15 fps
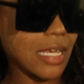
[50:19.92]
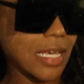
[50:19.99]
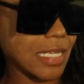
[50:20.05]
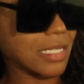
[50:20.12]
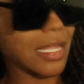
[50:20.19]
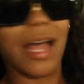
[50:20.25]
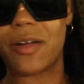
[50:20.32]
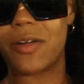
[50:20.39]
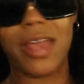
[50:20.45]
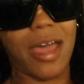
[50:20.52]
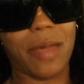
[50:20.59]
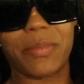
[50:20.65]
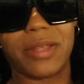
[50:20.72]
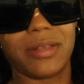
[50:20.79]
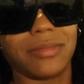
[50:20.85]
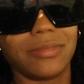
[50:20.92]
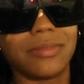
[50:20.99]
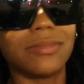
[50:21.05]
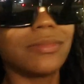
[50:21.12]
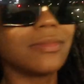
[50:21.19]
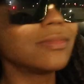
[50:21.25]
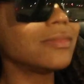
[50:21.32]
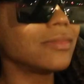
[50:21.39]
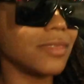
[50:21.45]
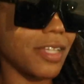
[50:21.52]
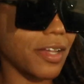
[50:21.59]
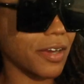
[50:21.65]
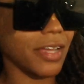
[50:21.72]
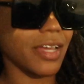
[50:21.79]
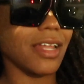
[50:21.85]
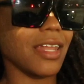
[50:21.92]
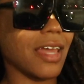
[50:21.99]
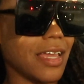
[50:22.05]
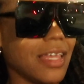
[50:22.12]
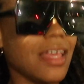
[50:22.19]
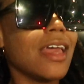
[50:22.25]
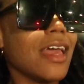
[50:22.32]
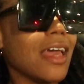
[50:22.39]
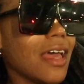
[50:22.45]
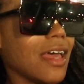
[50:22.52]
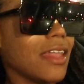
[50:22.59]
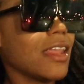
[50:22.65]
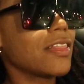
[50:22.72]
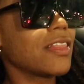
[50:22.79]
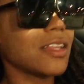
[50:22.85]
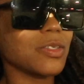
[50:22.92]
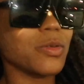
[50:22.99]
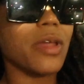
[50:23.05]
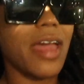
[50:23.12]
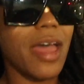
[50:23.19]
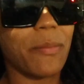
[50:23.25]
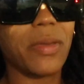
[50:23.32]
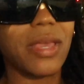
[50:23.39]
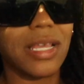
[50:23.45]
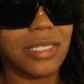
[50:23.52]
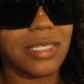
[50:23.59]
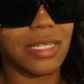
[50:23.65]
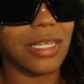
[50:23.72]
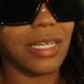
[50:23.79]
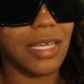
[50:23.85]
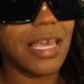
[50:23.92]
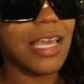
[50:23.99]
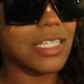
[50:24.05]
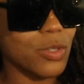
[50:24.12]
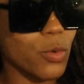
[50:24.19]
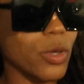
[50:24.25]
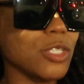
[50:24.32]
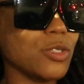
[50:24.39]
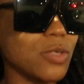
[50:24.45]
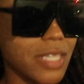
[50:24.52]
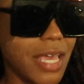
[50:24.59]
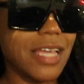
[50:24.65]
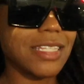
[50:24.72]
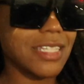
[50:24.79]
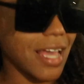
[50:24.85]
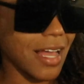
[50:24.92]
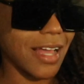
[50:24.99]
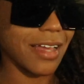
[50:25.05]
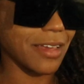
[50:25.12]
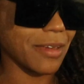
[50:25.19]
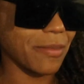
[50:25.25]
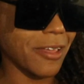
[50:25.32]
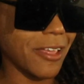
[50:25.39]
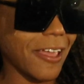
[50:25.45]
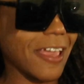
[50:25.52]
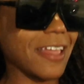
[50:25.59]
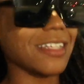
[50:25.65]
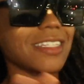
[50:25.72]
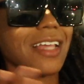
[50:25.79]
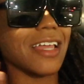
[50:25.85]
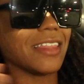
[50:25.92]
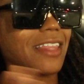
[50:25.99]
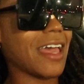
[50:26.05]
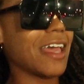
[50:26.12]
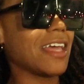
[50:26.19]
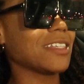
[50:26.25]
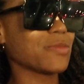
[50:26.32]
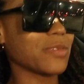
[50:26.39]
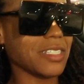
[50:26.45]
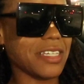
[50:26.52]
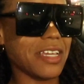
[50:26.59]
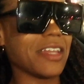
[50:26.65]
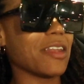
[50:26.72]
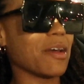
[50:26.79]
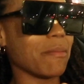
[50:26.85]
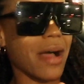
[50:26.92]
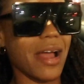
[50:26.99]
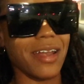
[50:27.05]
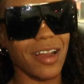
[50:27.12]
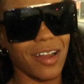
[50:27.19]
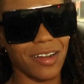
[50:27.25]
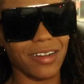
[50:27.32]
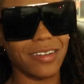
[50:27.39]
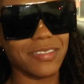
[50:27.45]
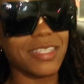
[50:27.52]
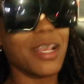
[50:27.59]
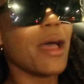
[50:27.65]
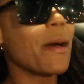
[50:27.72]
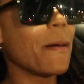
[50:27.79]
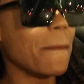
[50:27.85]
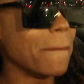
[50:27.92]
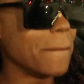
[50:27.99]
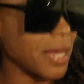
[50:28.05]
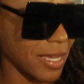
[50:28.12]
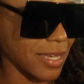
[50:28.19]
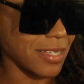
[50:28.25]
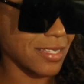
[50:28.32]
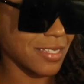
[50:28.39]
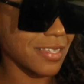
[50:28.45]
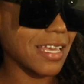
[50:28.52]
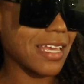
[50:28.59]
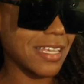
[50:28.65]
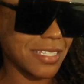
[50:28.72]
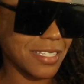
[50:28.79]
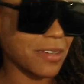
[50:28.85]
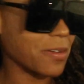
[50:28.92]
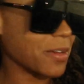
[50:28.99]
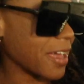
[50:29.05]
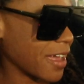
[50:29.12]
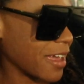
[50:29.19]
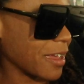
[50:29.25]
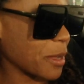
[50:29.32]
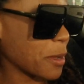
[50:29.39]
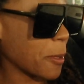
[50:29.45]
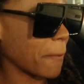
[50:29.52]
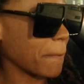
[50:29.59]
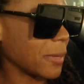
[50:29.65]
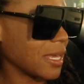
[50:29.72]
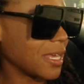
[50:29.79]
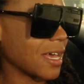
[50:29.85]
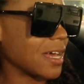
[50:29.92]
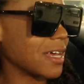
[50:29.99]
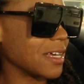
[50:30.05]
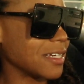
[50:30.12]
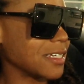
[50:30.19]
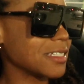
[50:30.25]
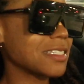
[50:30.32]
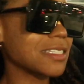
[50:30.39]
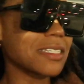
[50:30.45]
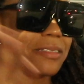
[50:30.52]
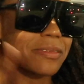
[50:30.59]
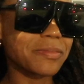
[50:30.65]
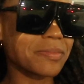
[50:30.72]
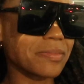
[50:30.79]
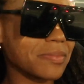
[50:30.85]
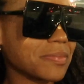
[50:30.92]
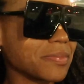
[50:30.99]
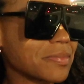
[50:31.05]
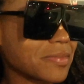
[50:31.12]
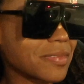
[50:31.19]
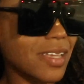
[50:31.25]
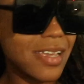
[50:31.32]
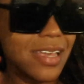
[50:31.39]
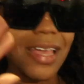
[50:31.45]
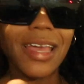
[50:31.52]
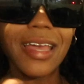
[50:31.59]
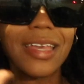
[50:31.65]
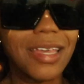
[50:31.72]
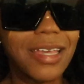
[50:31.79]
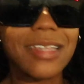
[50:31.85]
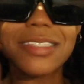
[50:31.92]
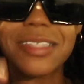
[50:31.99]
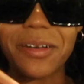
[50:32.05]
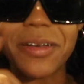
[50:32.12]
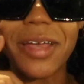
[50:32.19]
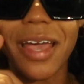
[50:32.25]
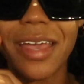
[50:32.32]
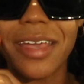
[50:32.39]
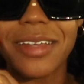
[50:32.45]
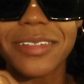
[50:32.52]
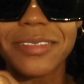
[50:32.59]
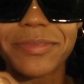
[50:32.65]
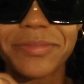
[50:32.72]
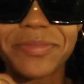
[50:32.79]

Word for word: it's not going to happen. Dariona, like nothing is going to happen instantly. It's going to take time. And it's like, that is what's getting on my nerves, but it's okay because it's okay.